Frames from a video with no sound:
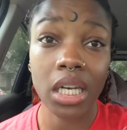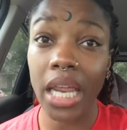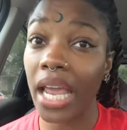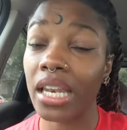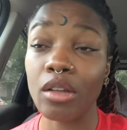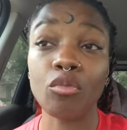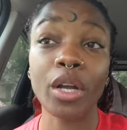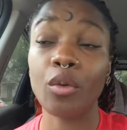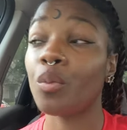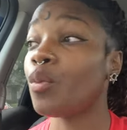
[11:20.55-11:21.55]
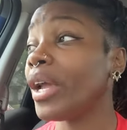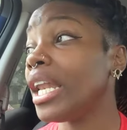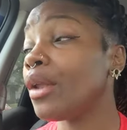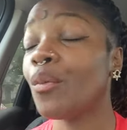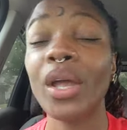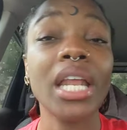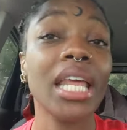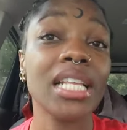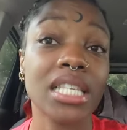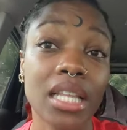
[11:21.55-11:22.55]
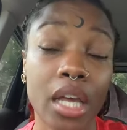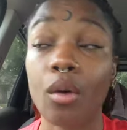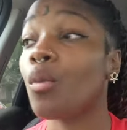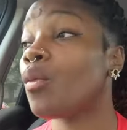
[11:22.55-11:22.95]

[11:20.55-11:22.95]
They we we we need to